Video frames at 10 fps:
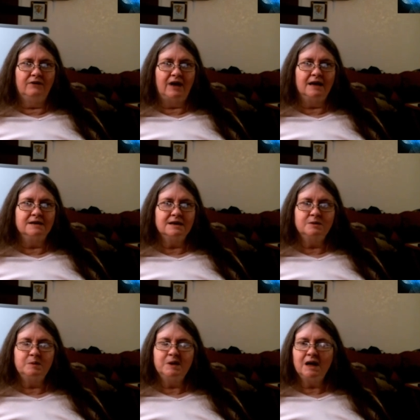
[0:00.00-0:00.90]

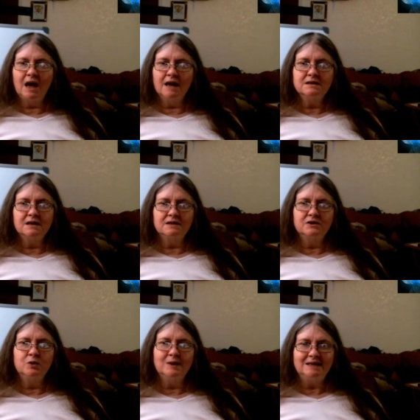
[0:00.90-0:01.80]
SSP
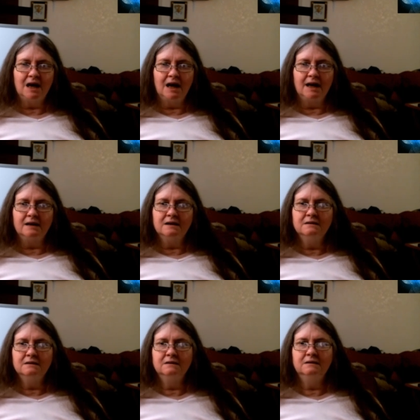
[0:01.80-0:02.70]
assets who had
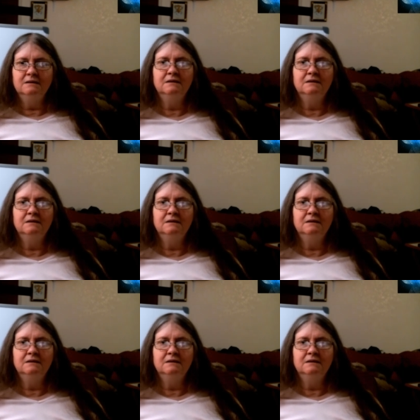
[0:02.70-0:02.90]
died.